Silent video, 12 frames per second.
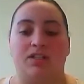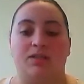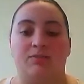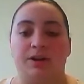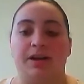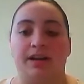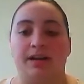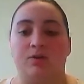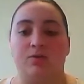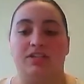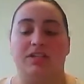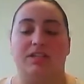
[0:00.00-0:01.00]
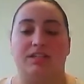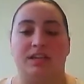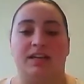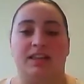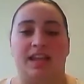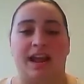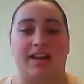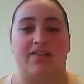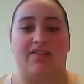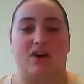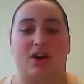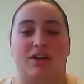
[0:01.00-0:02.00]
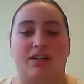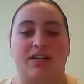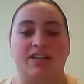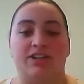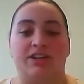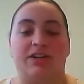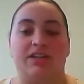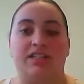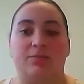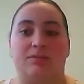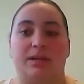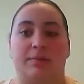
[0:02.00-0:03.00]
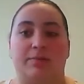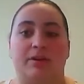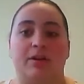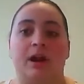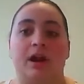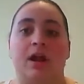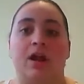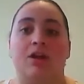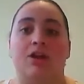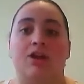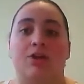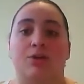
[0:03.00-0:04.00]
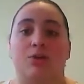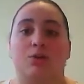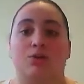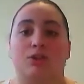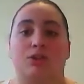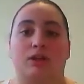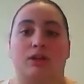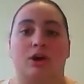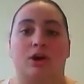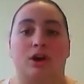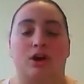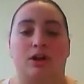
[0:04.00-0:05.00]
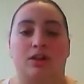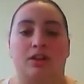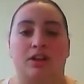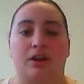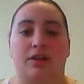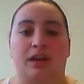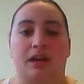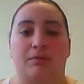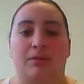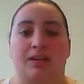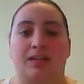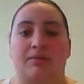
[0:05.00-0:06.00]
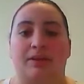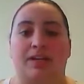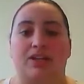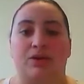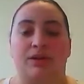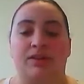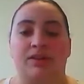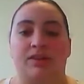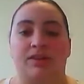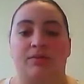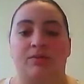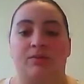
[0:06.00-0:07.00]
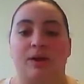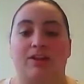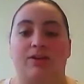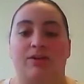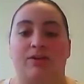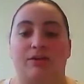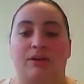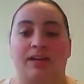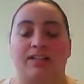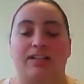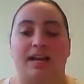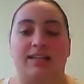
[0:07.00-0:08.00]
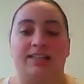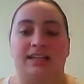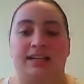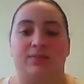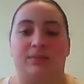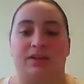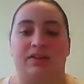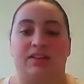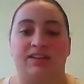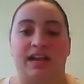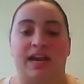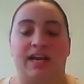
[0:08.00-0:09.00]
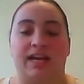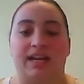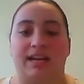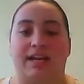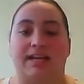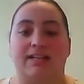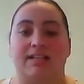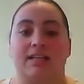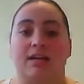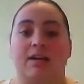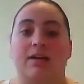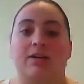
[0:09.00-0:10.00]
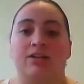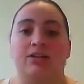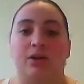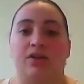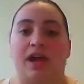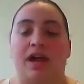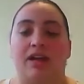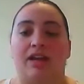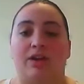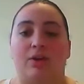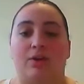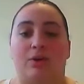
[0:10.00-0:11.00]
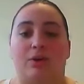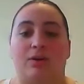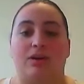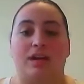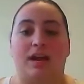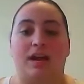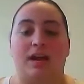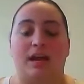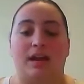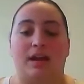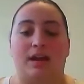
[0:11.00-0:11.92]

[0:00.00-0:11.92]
spring, which is like the end of August, early September, you should call, the company to make sure when your exact 6-month date is, so that you don't get